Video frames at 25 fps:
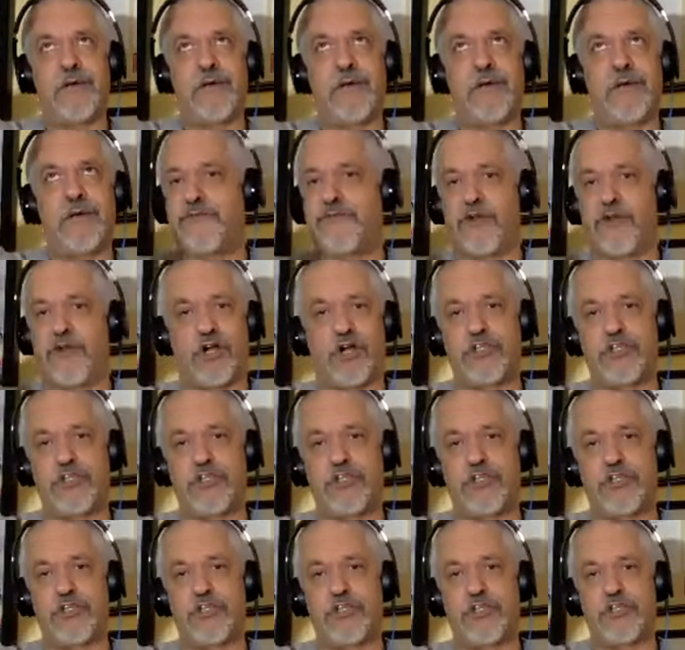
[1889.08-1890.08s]
because of a
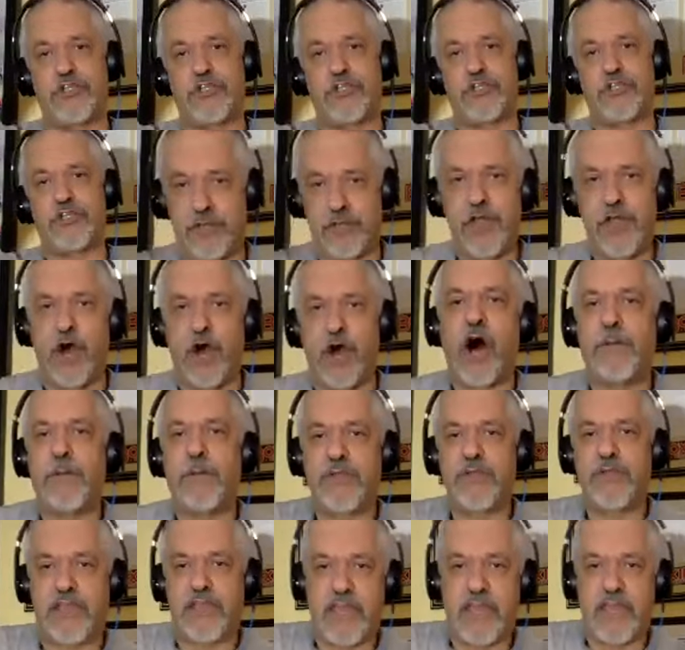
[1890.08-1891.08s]
contractual
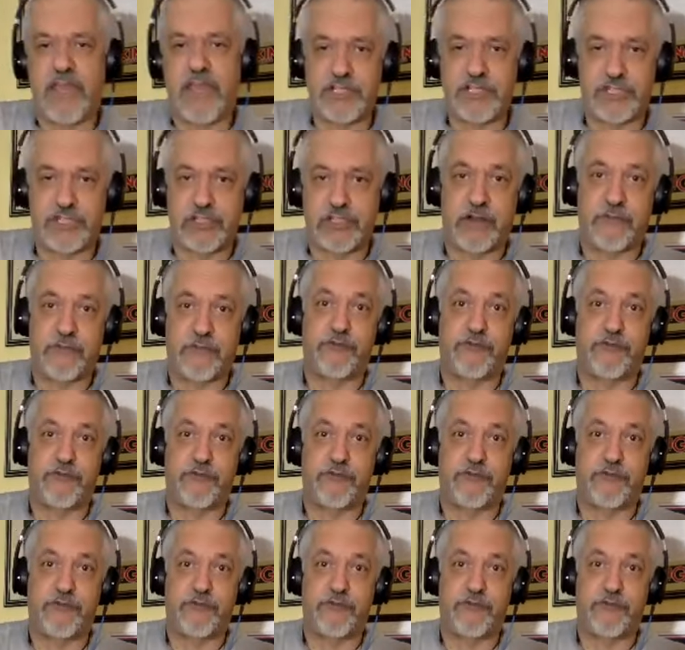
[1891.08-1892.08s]
obligation that
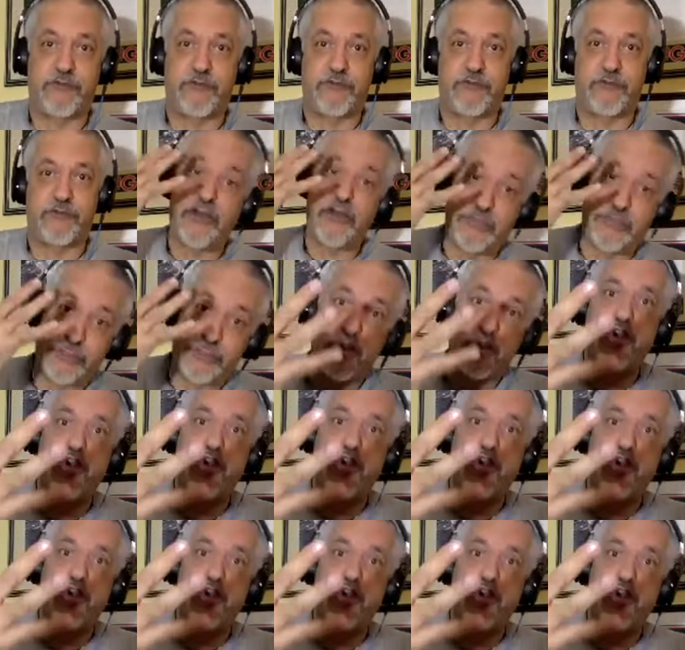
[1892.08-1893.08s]
affords him a
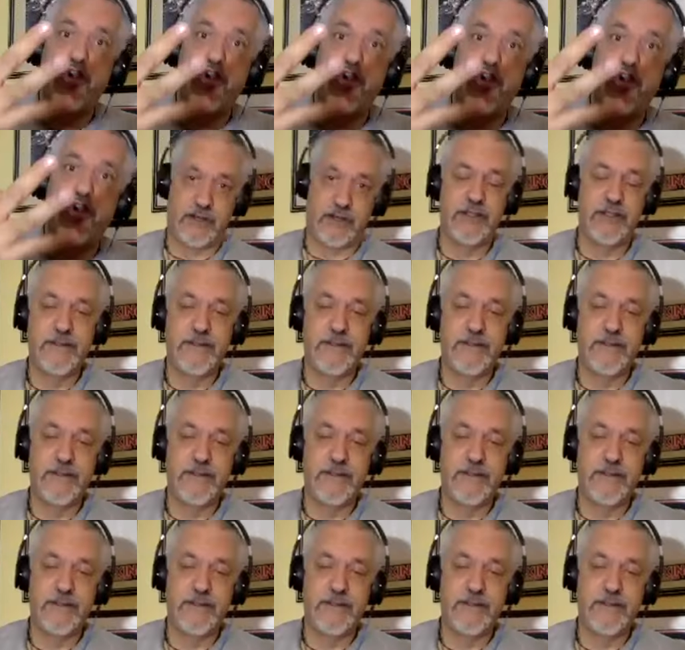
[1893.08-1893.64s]
third fight,